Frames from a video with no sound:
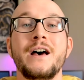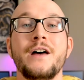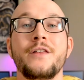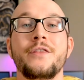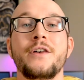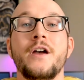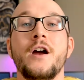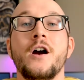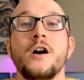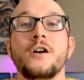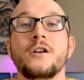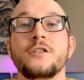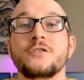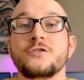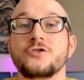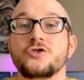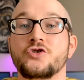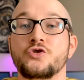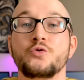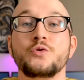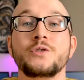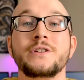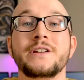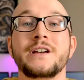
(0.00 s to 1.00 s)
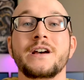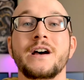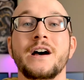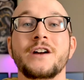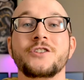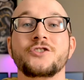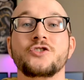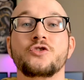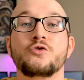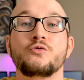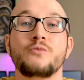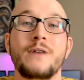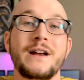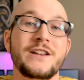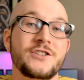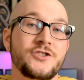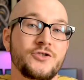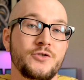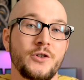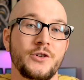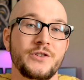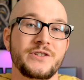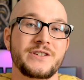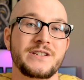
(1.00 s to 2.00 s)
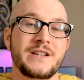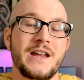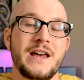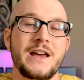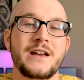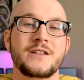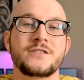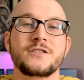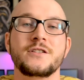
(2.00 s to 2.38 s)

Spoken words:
They are truly a terrestrial snake,